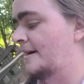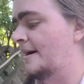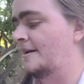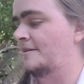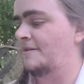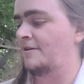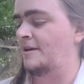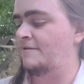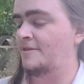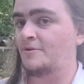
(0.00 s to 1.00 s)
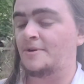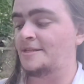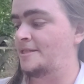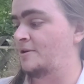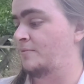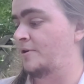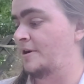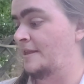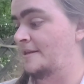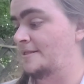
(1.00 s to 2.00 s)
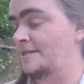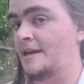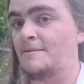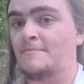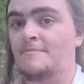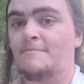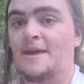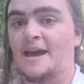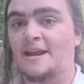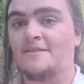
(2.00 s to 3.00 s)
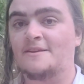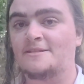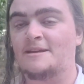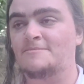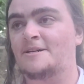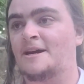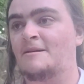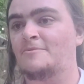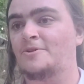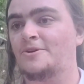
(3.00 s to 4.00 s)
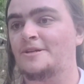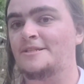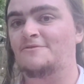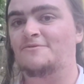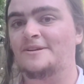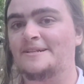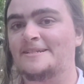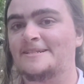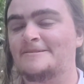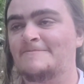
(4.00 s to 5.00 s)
I love how even the ones that were in the same pan at the same time look different.